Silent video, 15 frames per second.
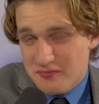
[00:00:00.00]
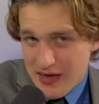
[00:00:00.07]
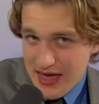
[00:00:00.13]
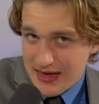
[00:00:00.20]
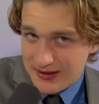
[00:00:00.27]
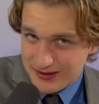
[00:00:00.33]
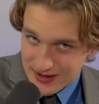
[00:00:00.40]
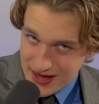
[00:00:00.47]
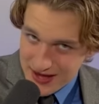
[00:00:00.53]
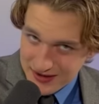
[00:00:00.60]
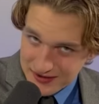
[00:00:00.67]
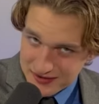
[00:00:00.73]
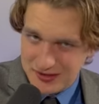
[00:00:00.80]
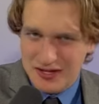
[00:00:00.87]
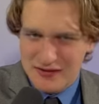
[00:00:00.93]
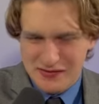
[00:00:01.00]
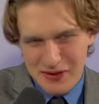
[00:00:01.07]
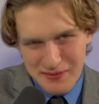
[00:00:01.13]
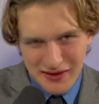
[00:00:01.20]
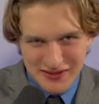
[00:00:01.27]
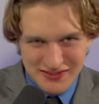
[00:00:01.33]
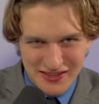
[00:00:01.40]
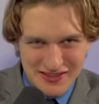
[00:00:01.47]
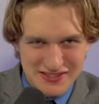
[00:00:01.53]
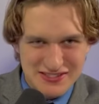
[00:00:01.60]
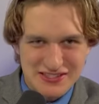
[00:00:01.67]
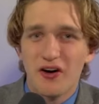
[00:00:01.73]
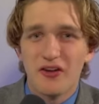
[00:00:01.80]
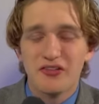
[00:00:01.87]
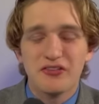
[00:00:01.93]
man-like, if that makes
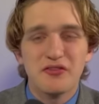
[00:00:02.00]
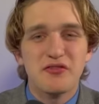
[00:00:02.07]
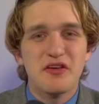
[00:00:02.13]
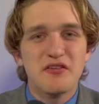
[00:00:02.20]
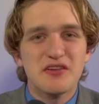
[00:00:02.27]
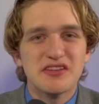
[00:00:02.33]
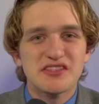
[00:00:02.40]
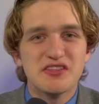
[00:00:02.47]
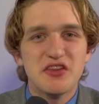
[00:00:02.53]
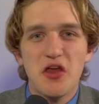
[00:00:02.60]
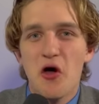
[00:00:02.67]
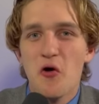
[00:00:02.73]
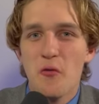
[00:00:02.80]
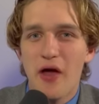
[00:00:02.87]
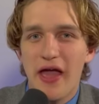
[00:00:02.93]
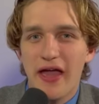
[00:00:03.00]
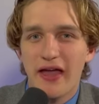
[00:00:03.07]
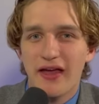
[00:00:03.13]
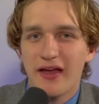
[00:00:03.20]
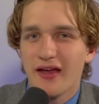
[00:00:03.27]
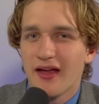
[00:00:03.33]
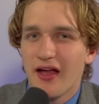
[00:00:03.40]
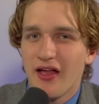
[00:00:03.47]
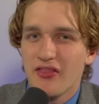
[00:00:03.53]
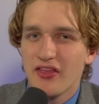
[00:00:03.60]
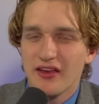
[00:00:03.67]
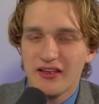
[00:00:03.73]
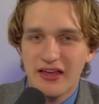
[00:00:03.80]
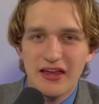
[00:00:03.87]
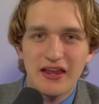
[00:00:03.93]
sense. Also, there is no way
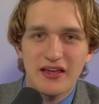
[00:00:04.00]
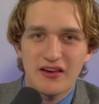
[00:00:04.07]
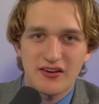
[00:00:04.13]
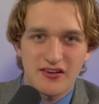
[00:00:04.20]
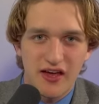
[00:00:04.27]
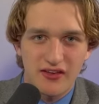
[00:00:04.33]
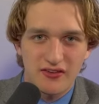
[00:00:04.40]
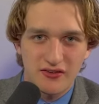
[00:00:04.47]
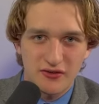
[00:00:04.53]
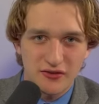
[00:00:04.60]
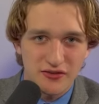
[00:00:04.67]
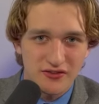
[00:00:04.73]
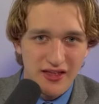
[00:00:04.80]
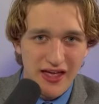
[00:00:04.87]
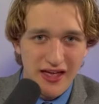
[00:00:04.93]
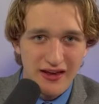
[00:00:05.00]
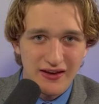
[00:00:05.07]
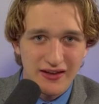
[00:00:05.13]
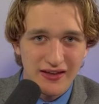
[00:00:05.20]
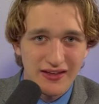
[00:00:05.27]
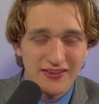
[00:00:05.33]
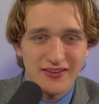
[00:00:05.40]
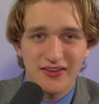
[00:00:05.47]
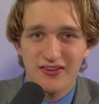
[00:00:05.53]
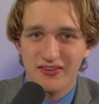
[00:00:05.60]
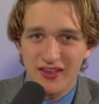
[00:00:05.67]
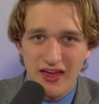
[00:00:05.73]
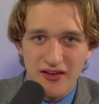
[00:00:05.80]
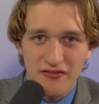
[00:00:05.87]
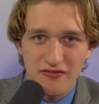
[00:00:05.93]
that getting your testicles tanned is a
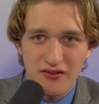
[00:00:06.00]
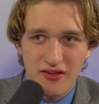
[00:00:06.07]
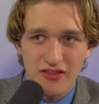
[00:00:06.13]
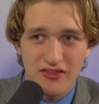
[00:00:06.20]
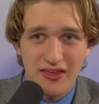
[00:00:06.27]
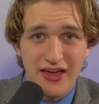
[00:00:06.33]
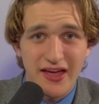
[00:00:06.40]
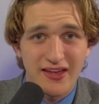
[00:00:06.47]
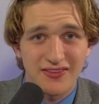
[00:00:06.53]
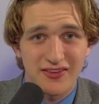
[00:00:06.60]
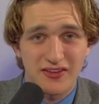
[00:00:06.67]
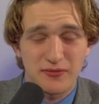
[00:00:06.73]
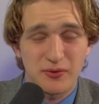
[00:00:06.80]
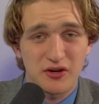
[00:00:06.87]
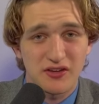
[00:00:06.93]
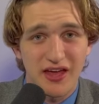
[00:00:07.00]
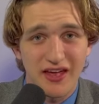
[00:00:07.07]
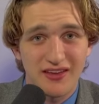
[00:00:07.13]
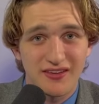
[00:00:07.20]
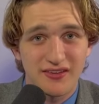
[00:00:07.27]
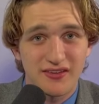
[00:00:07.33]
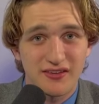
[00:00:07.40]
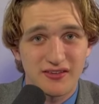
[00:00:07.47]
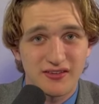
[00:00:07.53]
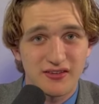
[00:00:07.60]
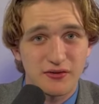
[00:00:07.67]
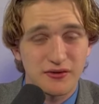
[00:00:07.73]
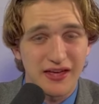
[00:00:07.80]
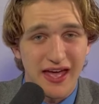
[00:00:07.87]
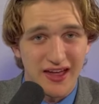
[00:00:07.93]
safe thing as it pertains
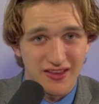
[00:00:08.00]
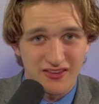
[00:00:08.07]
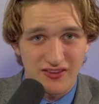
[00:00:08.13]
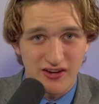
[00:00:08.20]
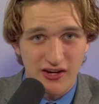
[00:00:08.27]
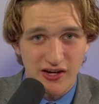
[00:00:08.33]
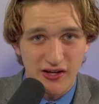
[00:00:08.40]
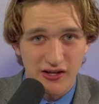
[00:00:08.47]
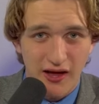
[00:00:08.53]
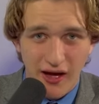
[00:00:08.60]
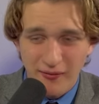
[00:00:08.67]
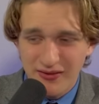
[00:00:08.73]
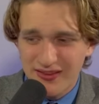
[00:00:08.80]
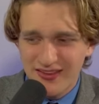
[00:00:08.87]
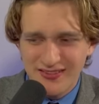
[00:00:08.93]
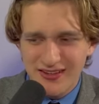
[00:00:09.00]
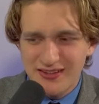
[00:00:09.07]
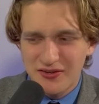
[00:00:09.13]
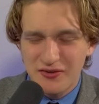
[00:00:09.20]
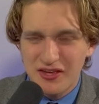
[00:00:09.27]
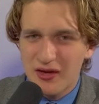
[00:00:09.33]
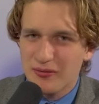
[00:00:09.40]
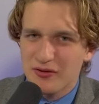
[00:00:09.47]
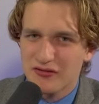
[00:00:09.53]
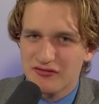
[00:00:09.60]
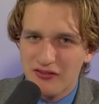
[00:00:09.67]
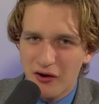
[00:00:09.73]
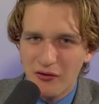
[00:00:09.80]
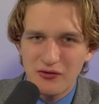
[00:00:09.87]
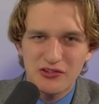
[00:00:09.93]
to cancer. I mean, they say don't keep your
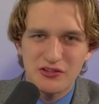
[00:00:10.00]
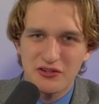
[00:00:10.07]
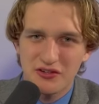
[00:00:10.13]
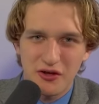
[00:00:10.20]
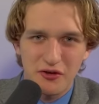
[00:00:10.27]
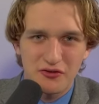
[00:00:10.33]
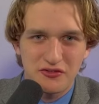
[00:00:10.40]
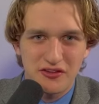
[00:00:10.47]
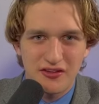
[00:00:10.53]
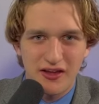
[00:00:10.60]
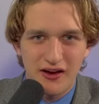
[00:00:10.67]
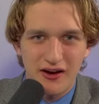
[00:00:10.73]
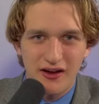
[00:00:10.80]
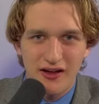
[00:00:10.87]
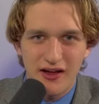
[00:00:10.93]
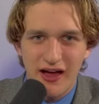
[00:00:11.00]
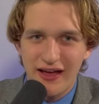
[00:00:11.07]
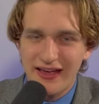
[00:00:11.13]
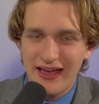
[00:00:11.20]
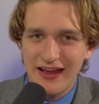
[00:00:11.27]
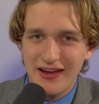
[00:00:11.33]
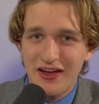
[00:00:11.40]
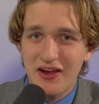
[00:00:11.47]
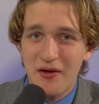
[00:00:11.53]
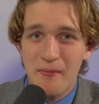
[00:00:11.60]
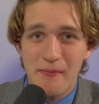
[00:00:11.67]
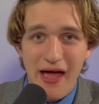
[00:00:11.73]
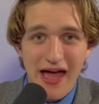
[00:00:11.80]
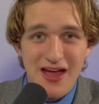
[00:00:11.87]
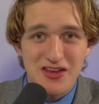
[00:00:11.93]
phone too close to there. I cannot
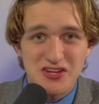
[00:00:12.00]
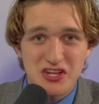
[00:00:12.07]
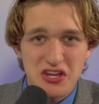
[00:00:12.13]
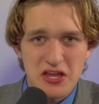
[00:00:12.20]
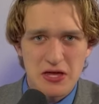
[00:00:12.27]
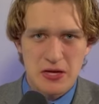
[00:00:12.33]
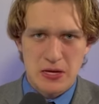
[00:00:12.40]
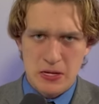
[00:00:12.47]
imagine